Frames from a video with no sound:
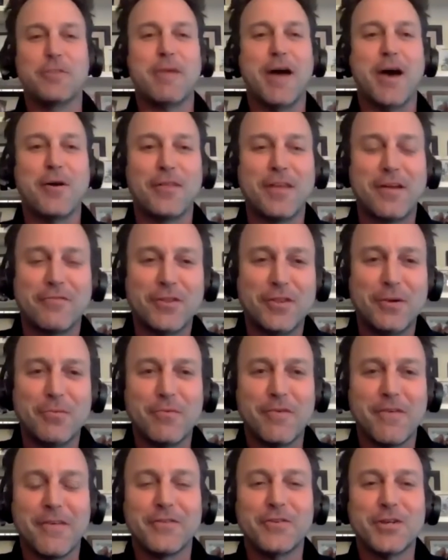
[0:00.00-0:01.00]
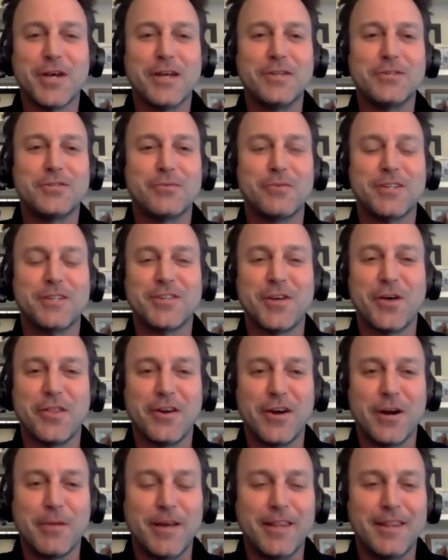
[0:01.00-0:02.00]
at the mouth everything we've ever done, so it's all
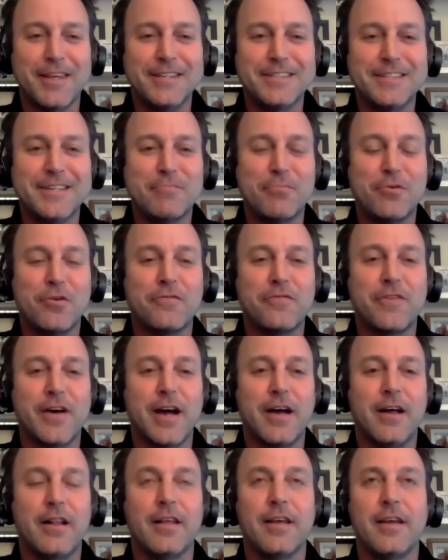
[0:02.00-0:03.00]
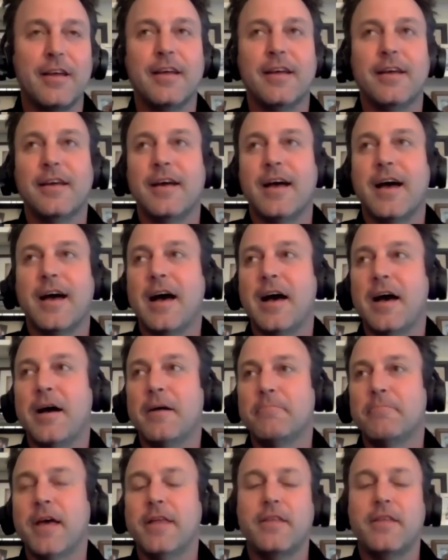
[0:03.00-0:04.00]
there in my LinkedIn profile.
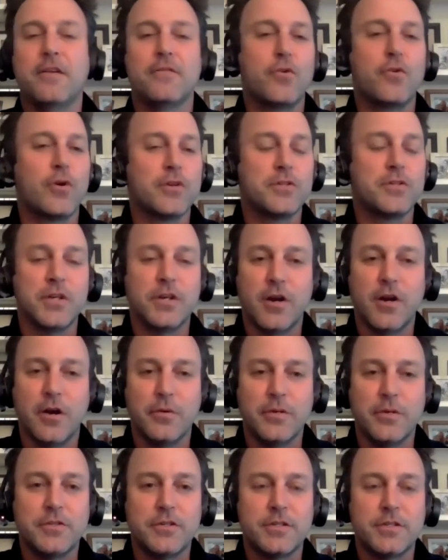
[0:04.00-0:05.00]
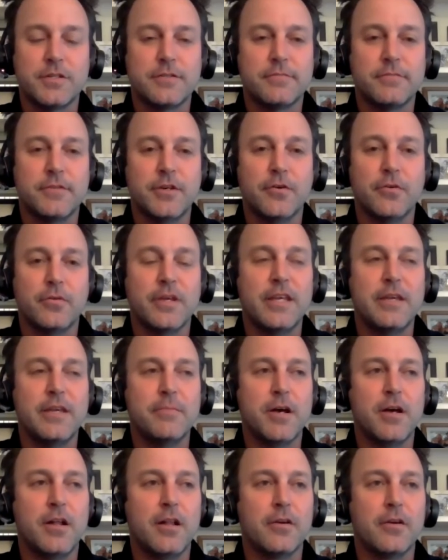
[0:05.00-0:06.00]
And then, of course, you can always just,
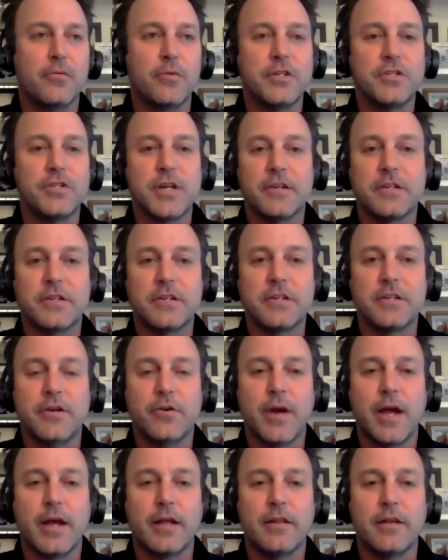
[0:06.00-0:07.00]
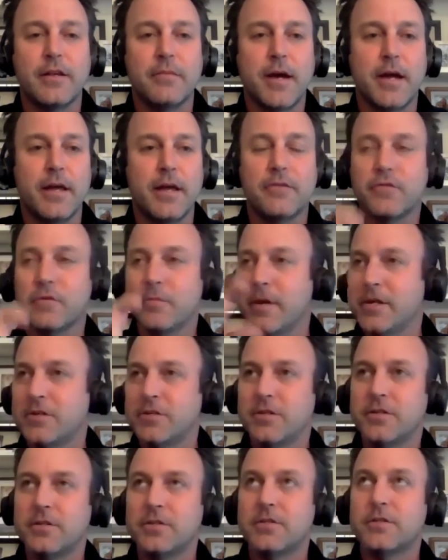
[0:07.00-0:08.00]
email or reach out to me directly. My
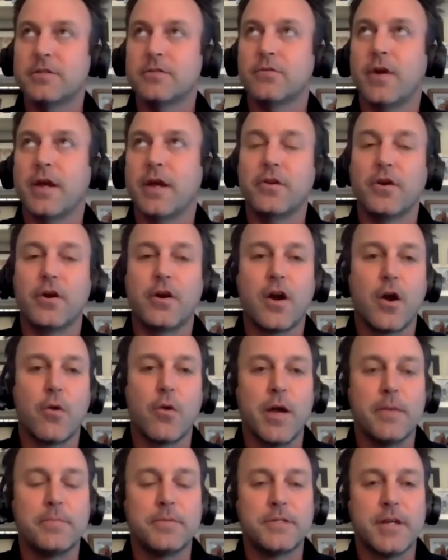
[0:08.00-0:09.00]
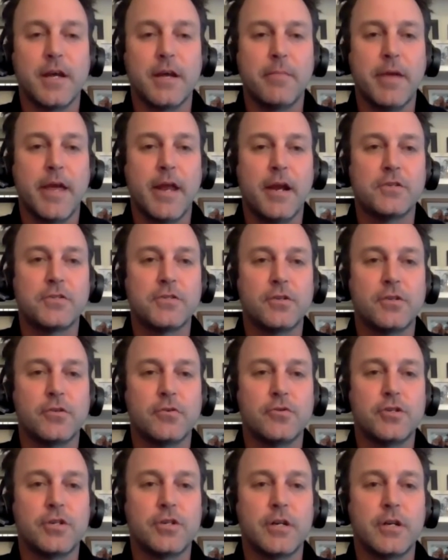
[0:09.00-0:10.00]
information's right there on our website,
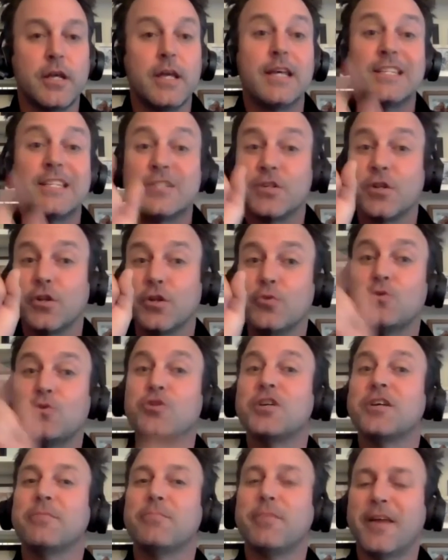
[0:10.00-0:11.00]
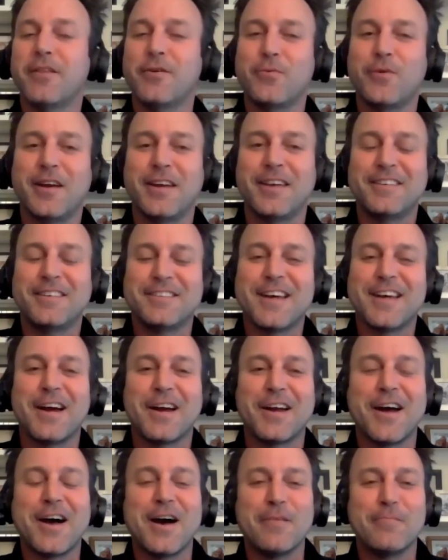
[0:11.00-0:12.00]
solution, by the way,
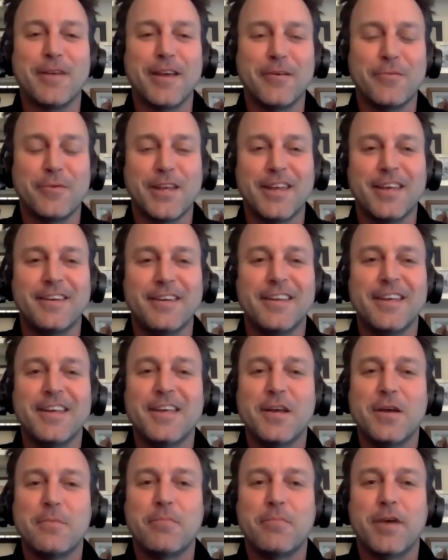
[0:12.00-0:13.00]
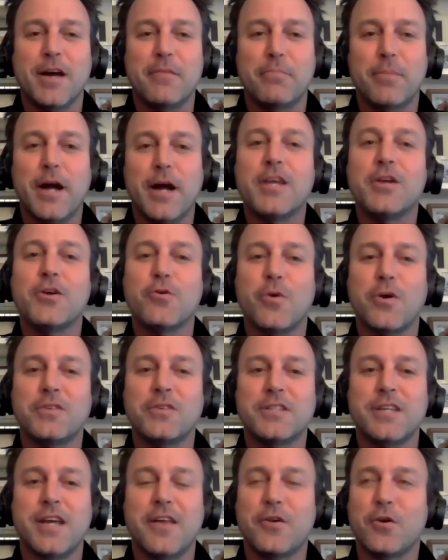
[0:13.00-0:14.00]
.com. Yeah, we get my buddy who
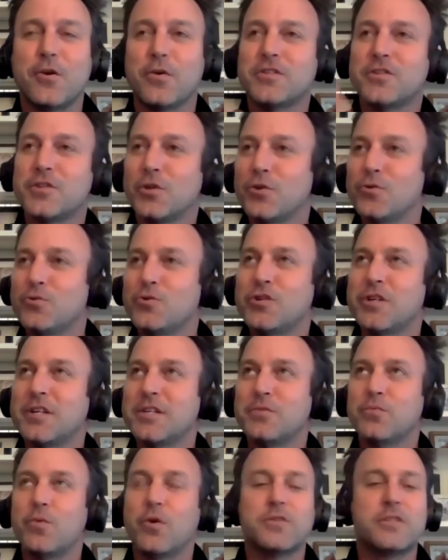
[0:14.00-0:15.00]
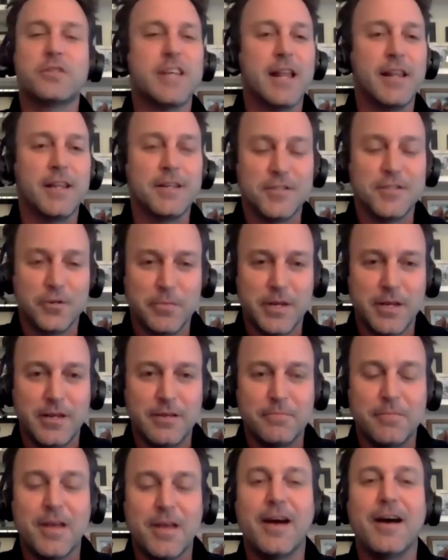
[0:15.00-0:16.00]
owns the other solutions won't sell it to
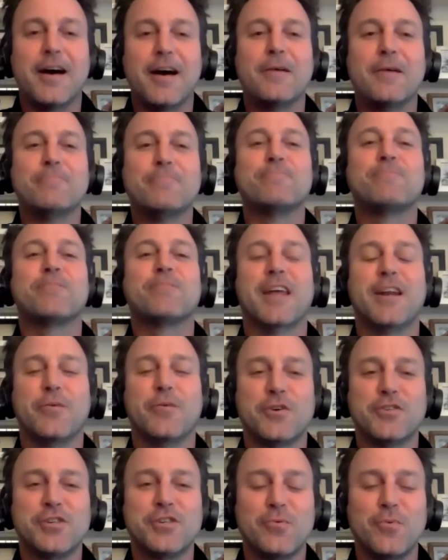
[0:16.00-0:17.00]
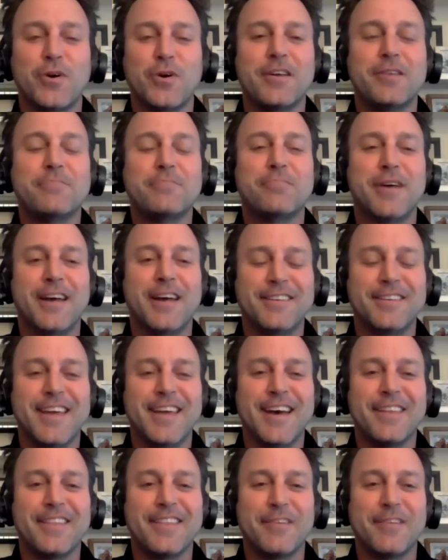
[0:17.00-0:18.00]
me. And I wish he would, but
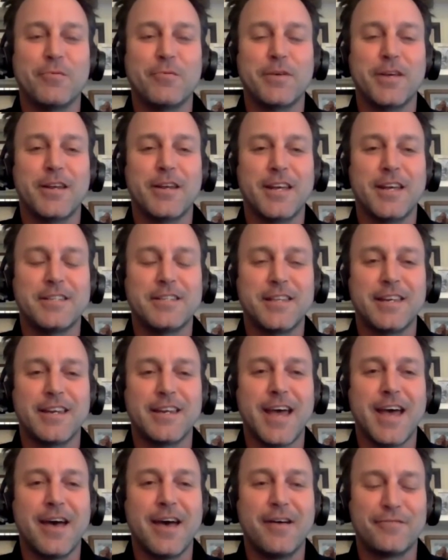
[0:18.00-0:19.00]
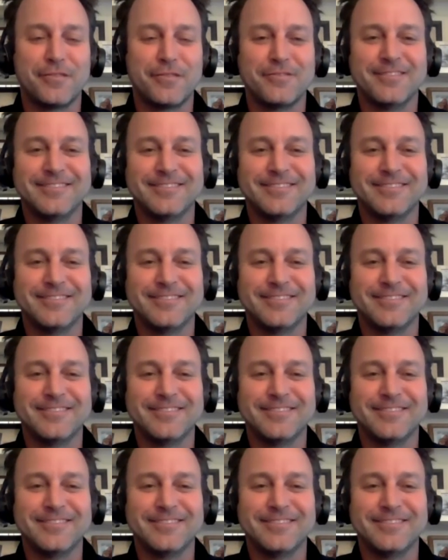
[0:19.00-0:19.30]
yeah, that would be a nice thing to have.